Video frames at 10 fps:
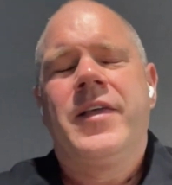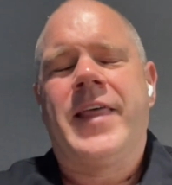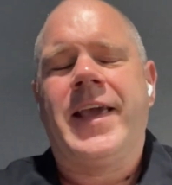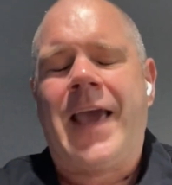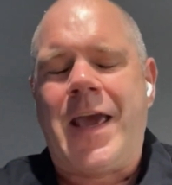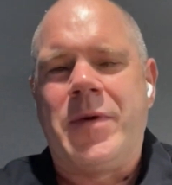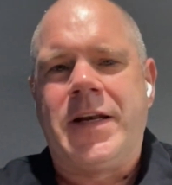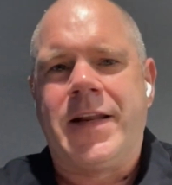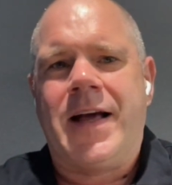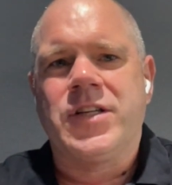they came
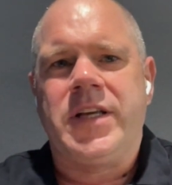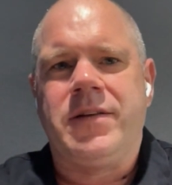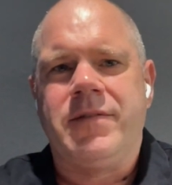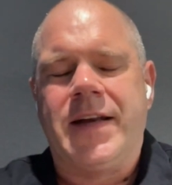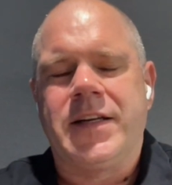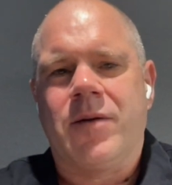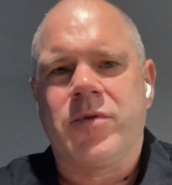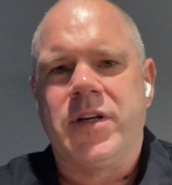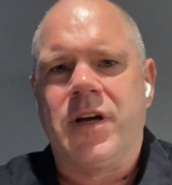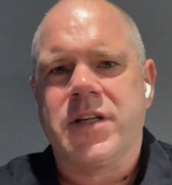in and actually ended
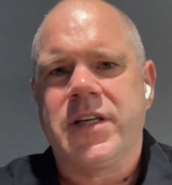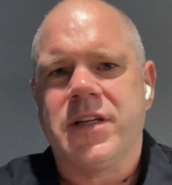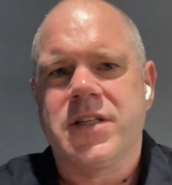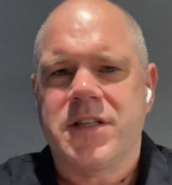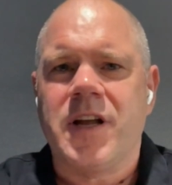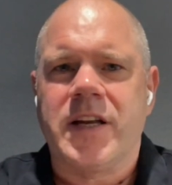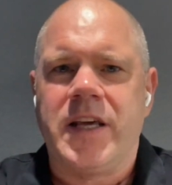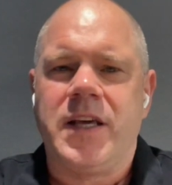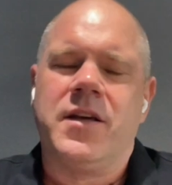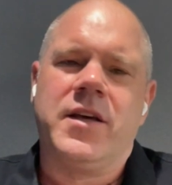up conducting a
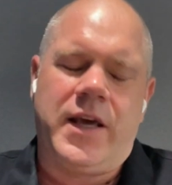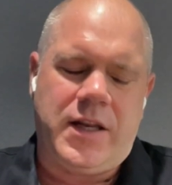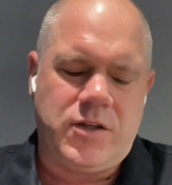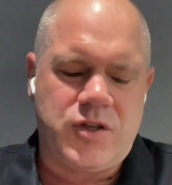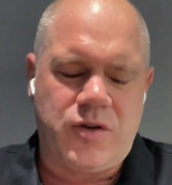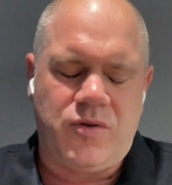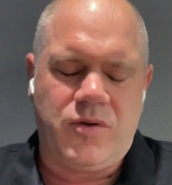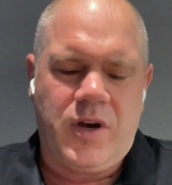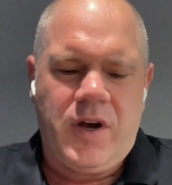study into